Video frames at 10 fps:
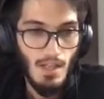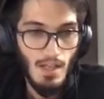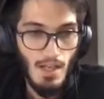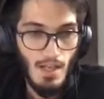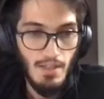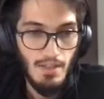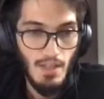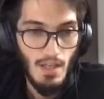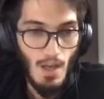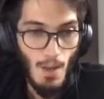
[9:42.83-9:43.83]
And
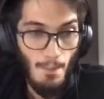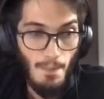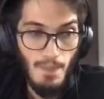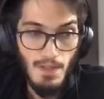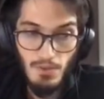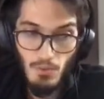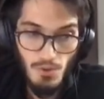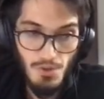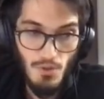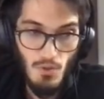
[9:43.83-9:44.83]
there's
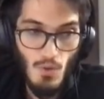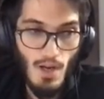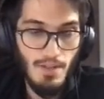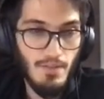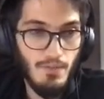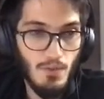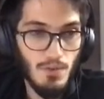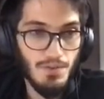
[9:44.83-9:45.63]
also a default